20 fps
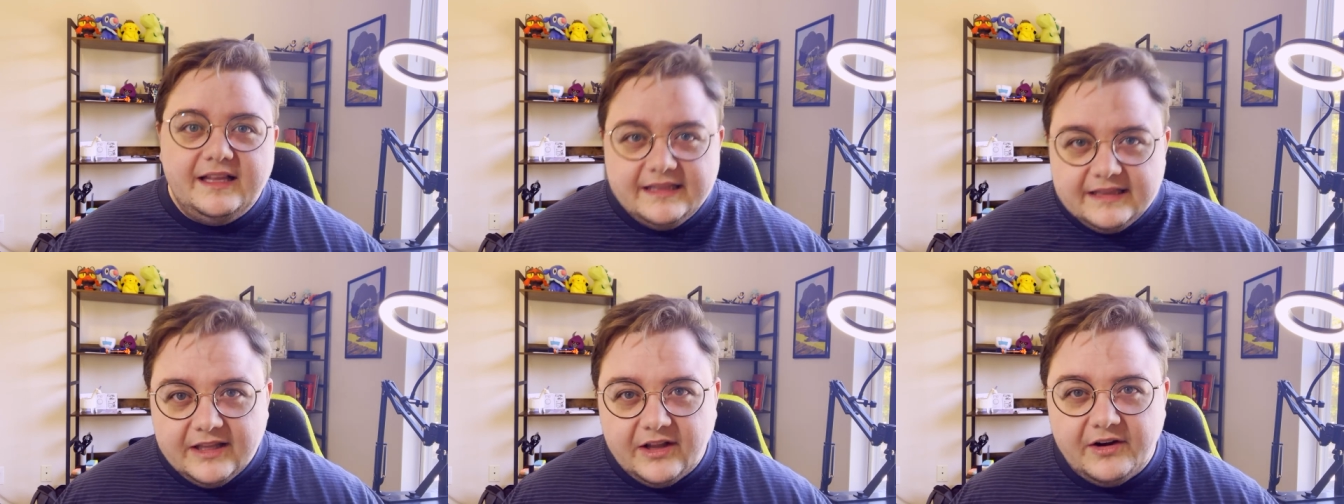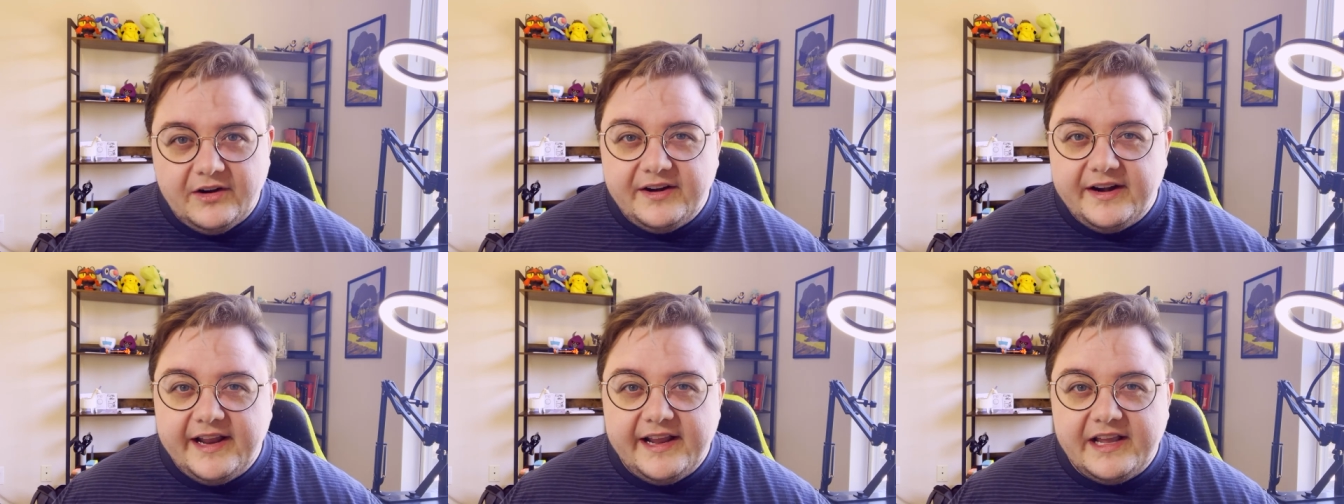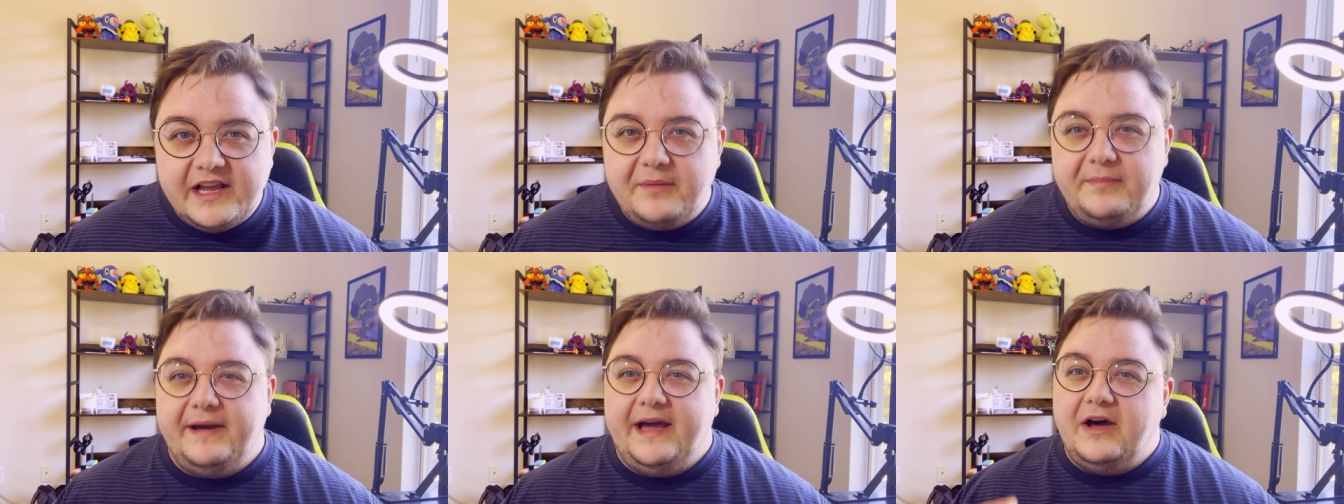
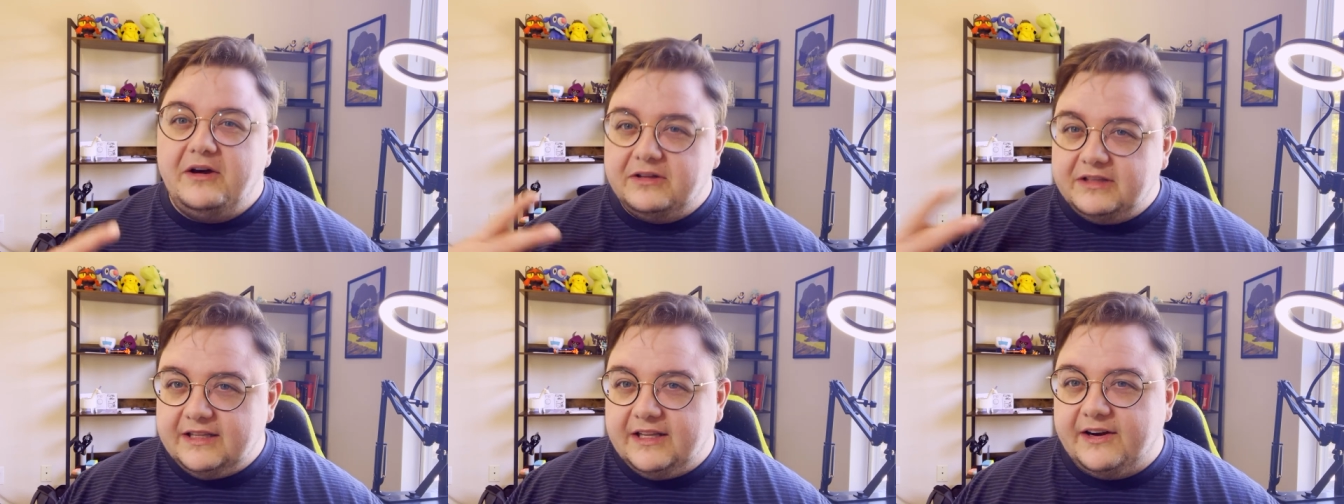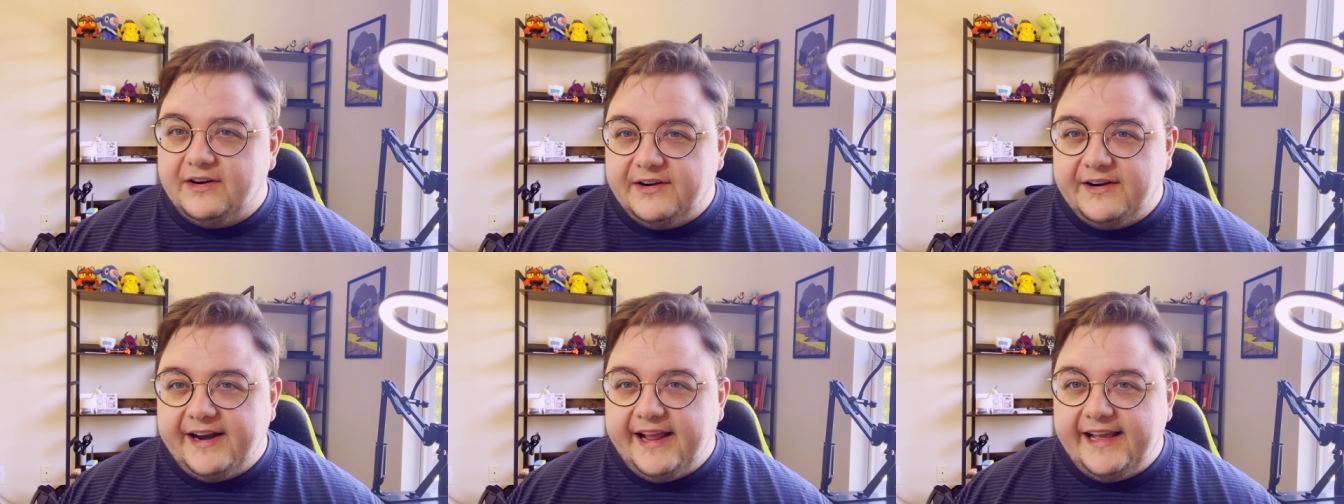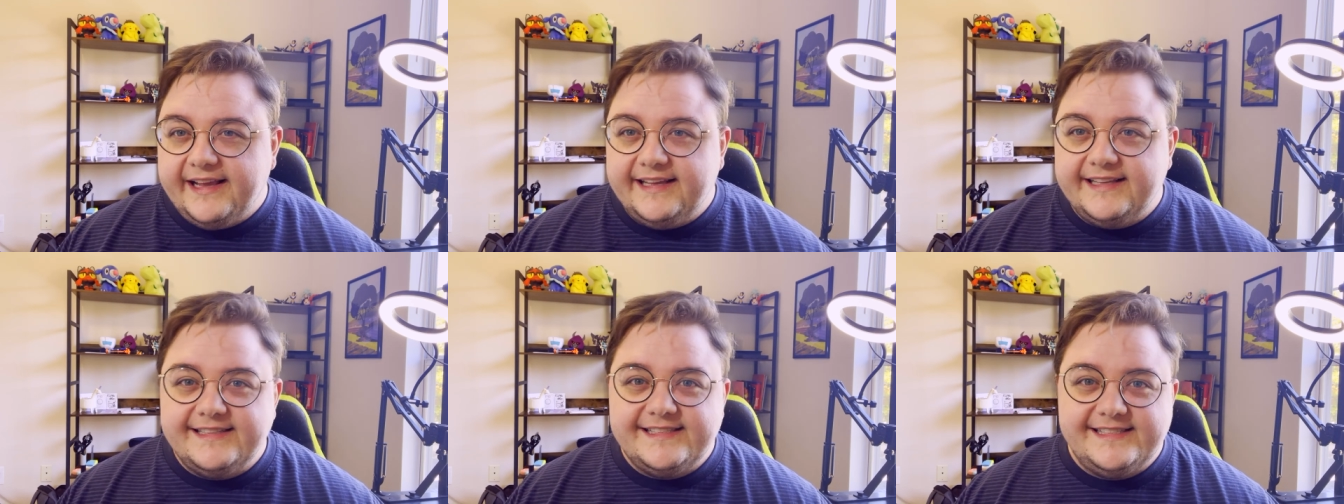learning about
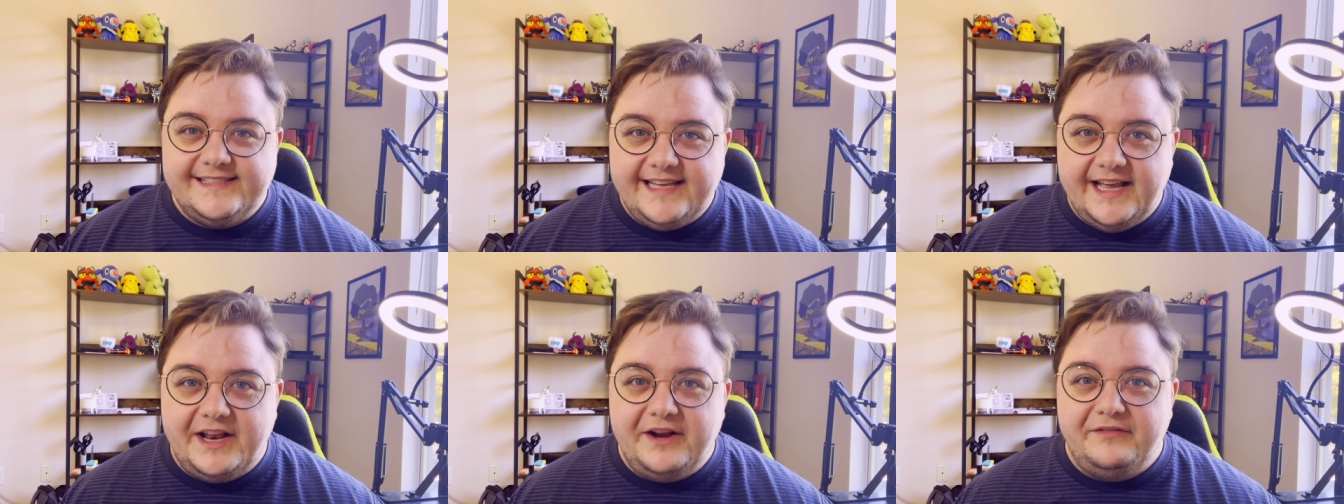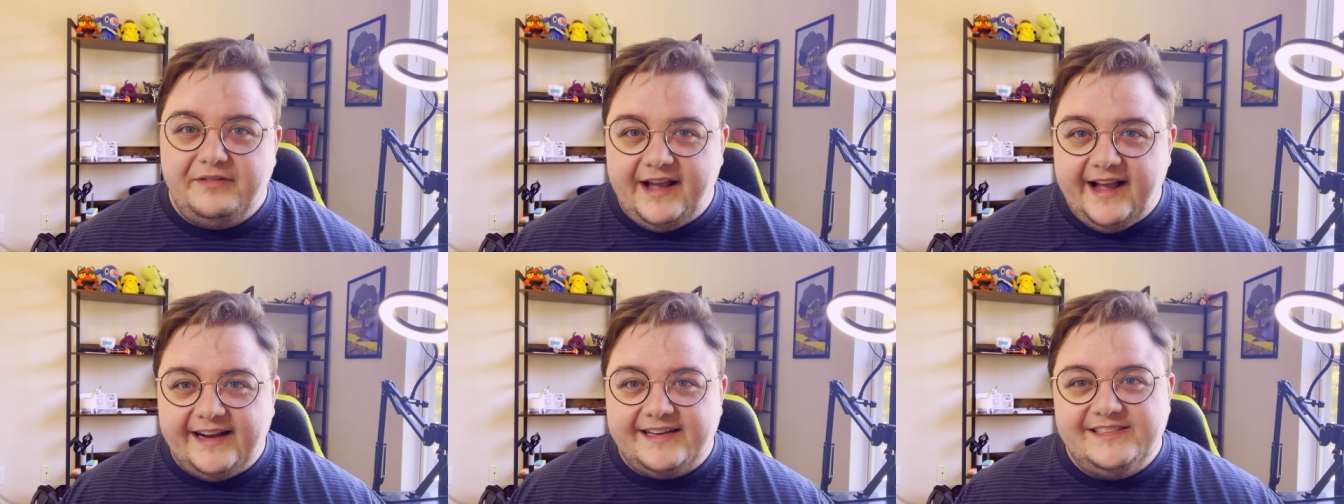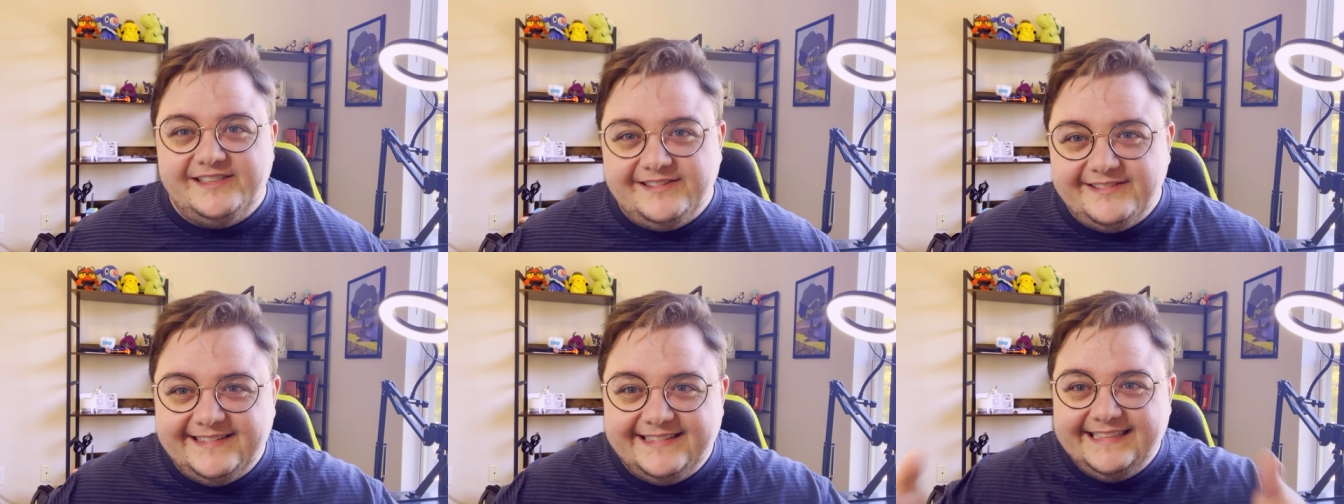learning instead of
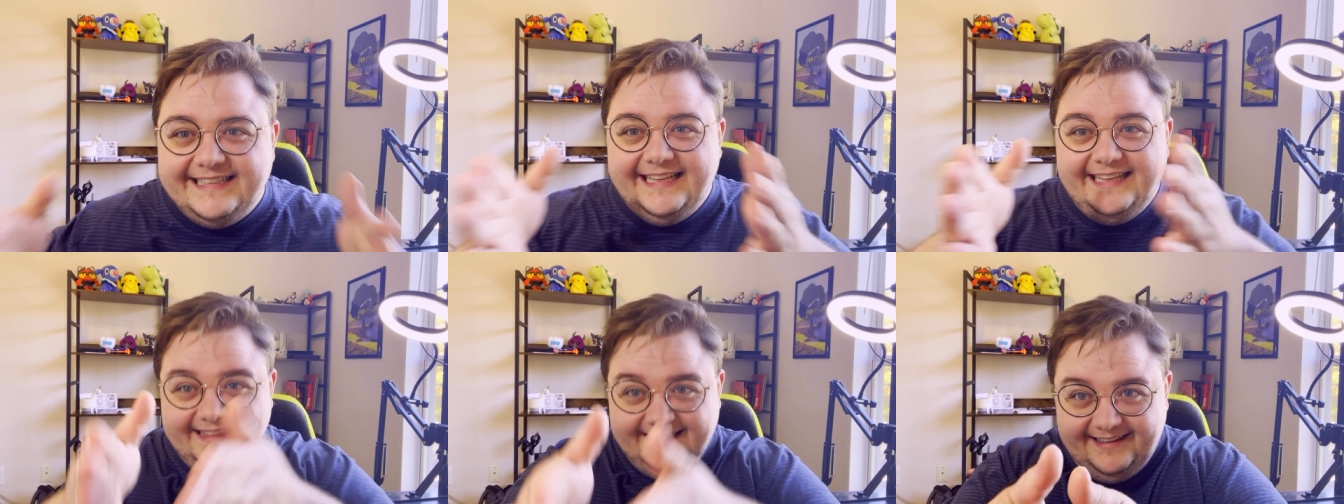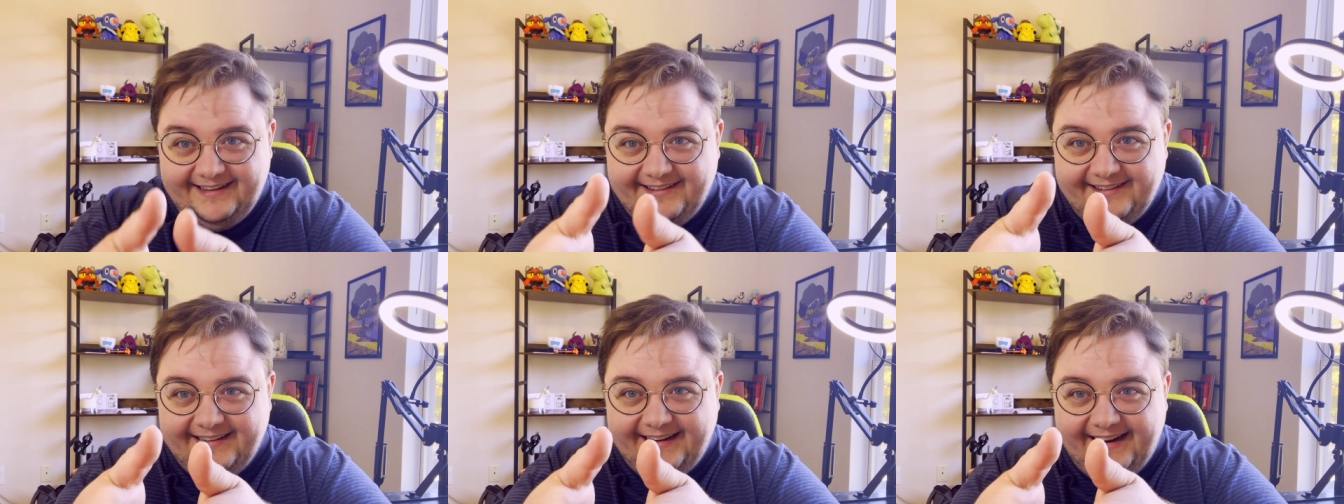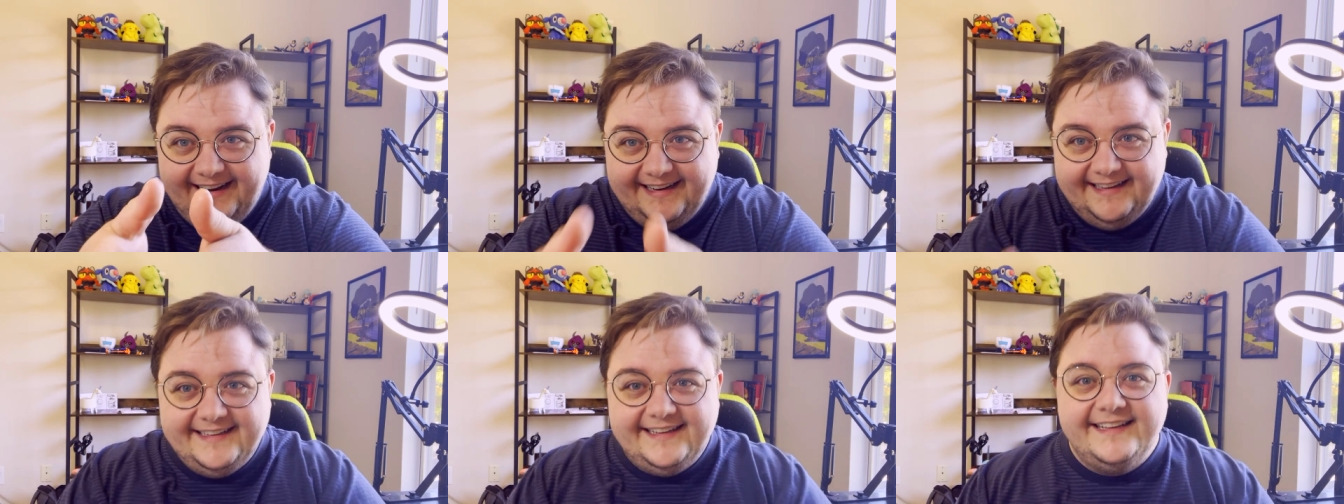actually
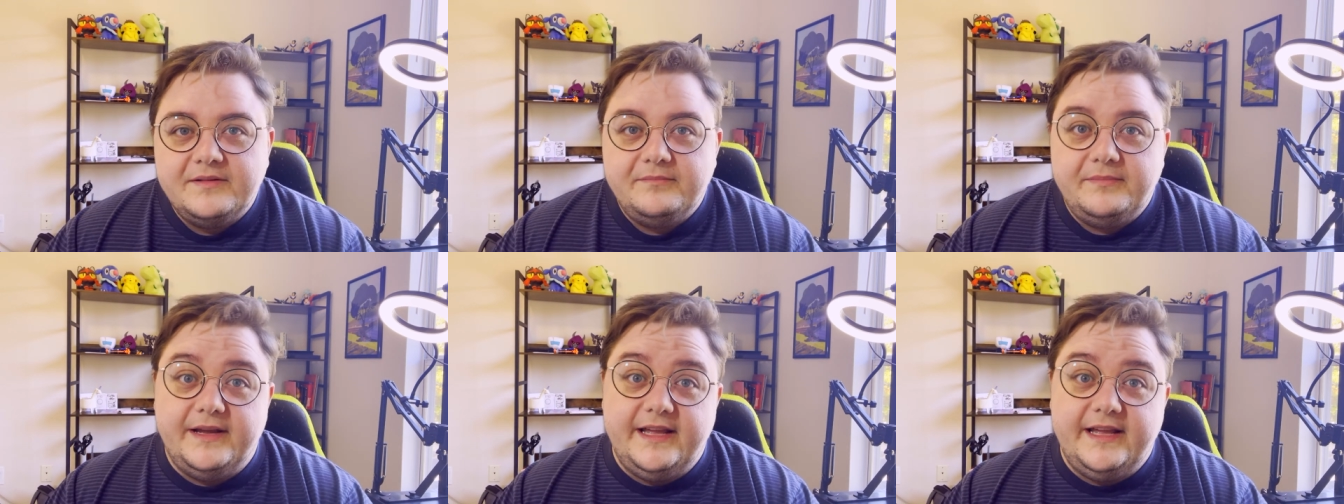learning.